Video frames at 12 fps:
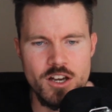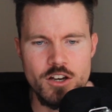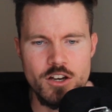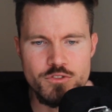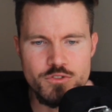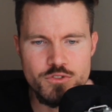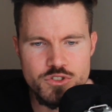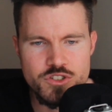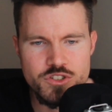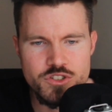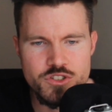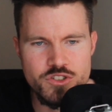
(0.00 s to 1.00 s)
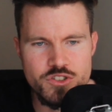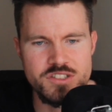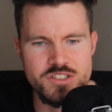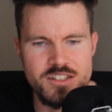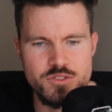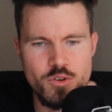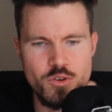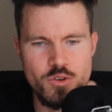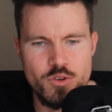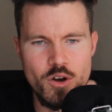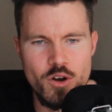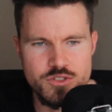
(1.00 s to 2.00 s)
through the crosslinks, so
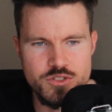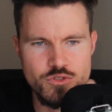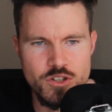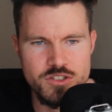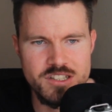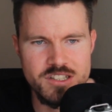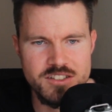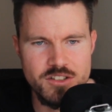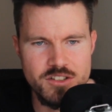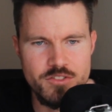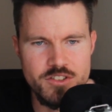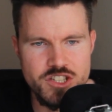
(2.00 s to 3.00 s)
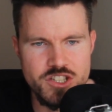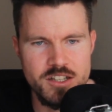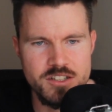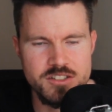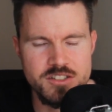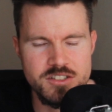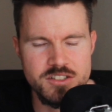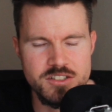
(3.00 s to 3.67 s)
all the crosslinks of the shards